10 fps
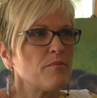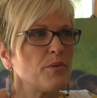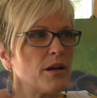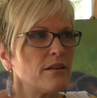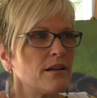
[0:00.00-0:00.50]

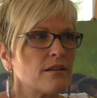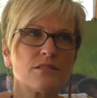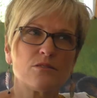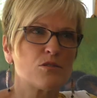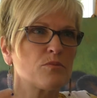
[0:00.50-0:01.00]
But it
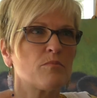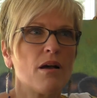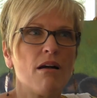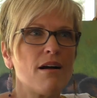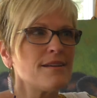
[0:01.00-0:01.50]
starts with
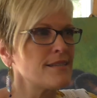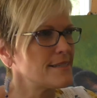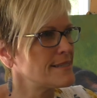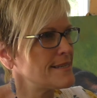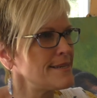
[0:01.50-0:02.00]
my eyes, I
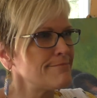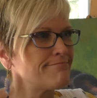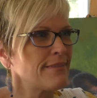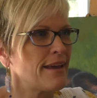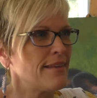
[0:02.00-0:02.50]
see it,
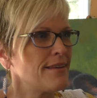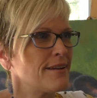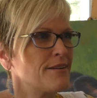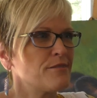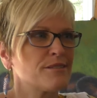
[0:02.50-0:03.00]
and then
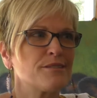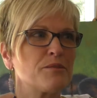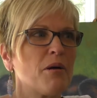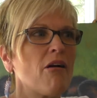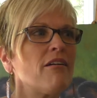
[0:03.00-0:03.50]
it goes into
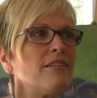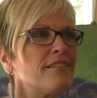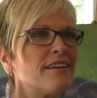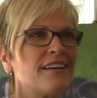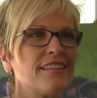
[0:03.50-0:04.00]
my heart,
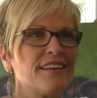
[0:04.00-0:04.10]
and